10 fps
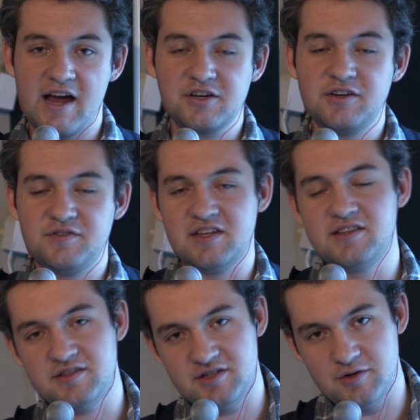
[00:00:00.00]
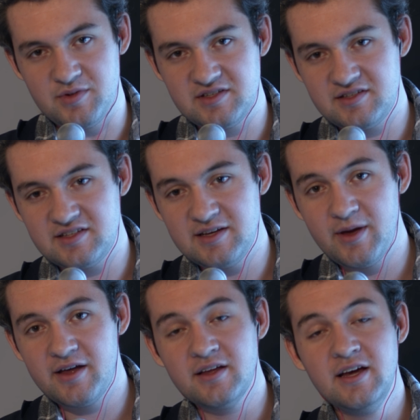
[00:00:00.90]
I could have sent this to your business
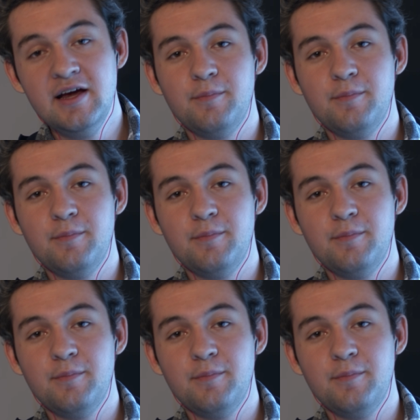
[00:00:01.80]
email,